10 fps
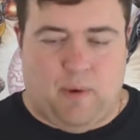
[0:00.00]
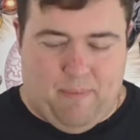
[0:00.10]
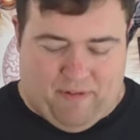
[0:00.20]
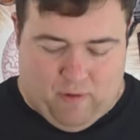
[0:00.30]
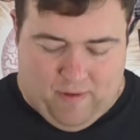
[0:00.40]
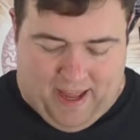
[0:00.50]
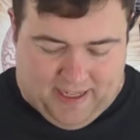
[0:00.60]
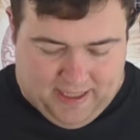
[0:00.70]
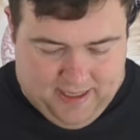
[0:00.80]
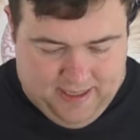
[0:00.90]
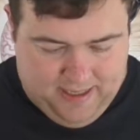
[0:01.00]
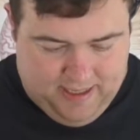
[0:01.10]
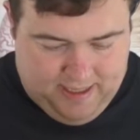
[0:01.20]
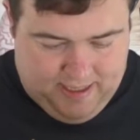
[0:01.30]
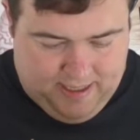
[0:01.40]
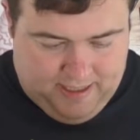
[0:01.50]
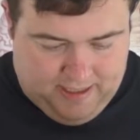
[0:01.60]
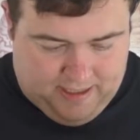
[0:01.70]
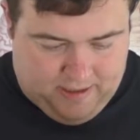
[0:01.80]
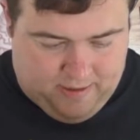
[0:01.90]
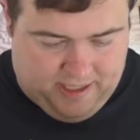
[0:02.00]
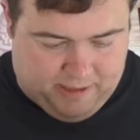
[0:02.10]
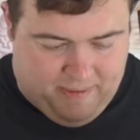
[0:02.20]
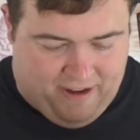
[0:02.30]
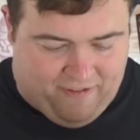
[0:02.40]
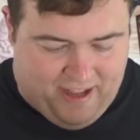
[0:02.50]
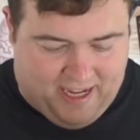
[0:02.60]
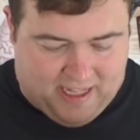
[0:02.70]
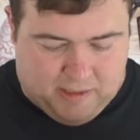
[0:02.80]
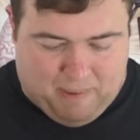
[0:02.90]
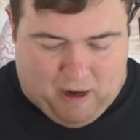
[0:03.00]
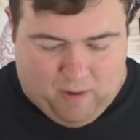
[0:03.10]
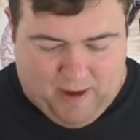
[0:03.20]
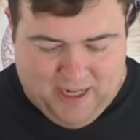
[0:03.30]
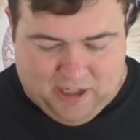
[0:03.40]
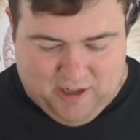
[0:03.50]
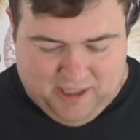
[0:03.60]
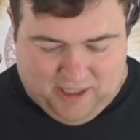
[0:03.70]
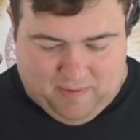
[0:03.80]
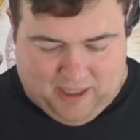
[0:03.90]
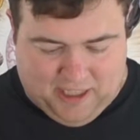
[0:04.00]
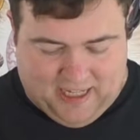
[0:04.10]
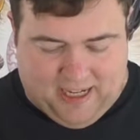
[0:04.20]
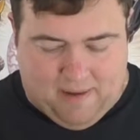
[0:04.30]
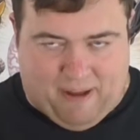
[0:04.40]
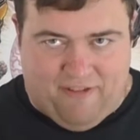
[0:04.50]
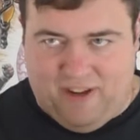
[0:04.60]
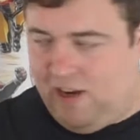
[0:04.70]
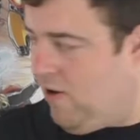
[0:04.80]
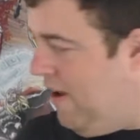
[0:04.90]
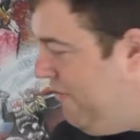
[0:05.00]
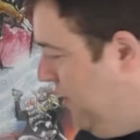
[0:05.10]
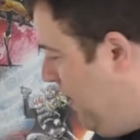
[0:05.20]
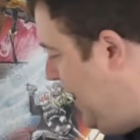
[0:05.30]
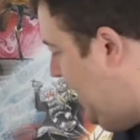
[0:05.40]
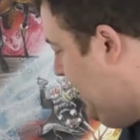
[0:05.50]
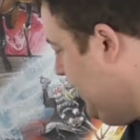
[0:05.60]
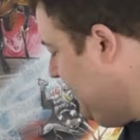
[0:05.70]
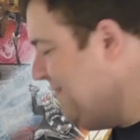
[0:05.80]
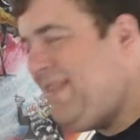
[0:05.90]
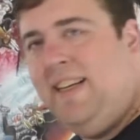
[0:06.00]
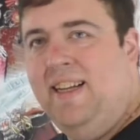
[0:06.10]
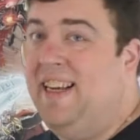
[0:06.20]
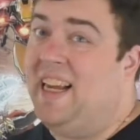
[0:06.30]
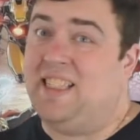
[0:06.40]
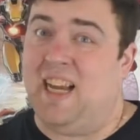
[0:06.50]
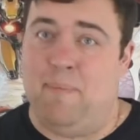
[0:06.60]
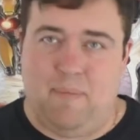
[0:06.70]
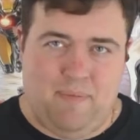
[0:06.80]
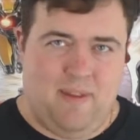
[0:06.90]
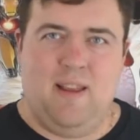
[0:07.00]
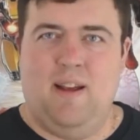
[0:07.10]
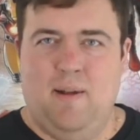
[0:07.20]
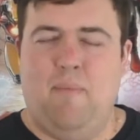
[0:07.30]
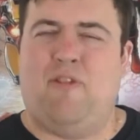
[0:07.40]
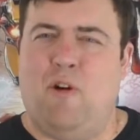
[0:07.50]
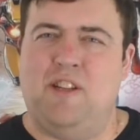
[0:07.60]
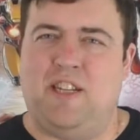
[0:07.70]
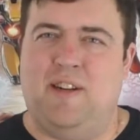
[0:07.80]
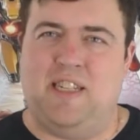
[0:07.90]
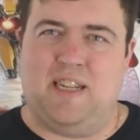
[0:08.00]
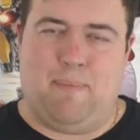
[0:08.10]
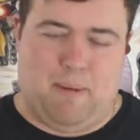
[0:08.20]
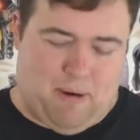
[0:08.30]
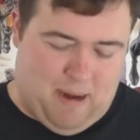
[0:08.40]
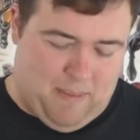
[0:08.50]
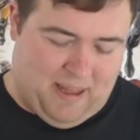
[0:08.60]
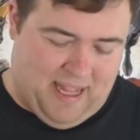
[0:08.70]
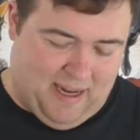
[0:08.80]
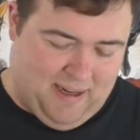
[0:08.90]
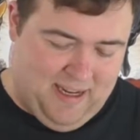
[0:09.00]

one before that. So this minifig is Power Rangers. Watch as I cut my finger off. No, I didn't. Next time. Before the series is up. How about that?